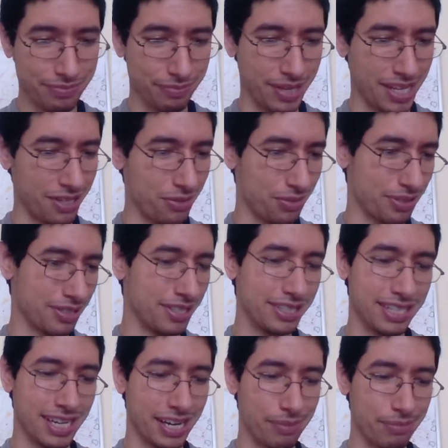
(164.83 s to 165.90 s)
Man, those were
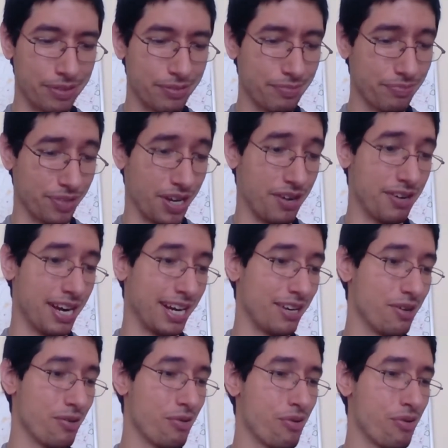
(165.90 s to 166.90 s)
good times. All right.